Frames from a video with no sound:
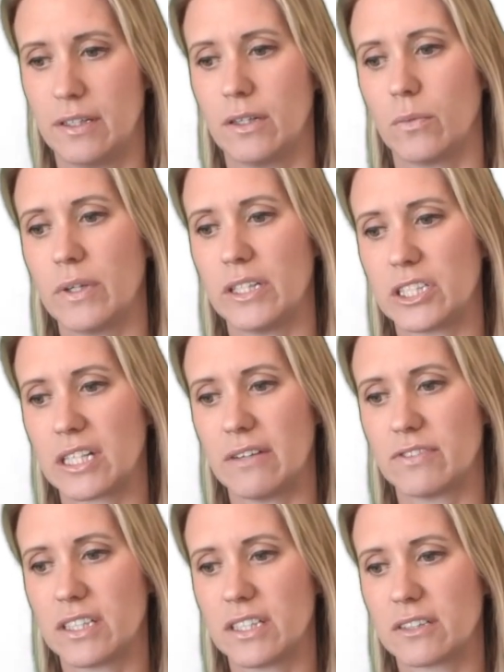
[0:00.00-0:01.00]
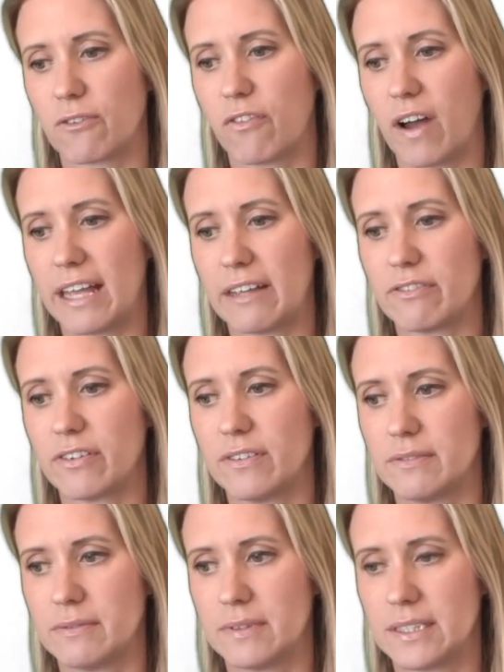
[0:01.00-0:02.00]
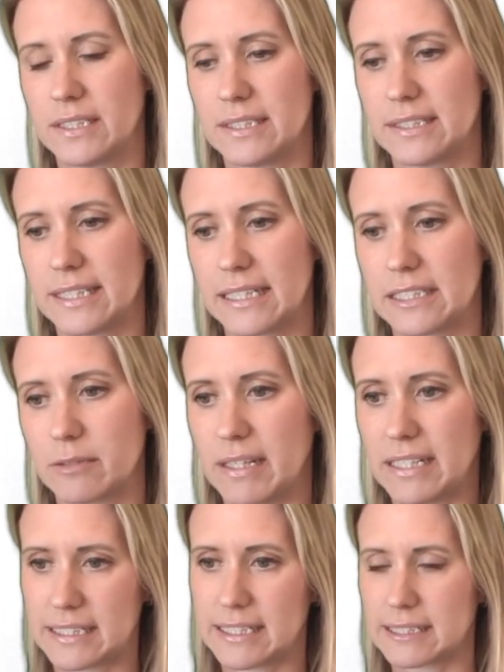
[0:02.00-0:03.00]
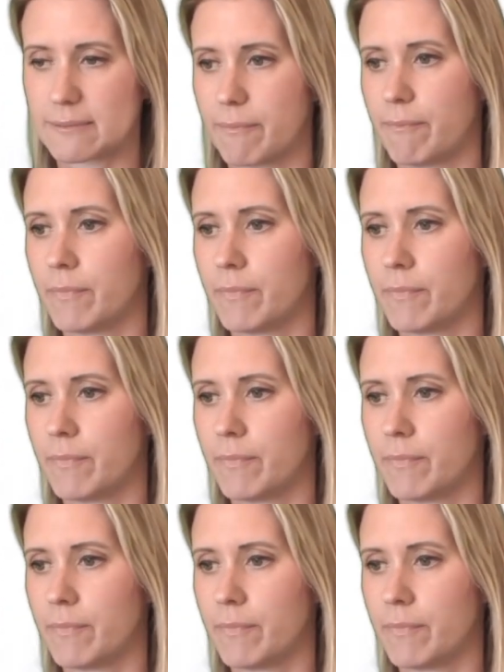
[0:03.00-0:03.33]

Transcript: which gives us 5 centimetres.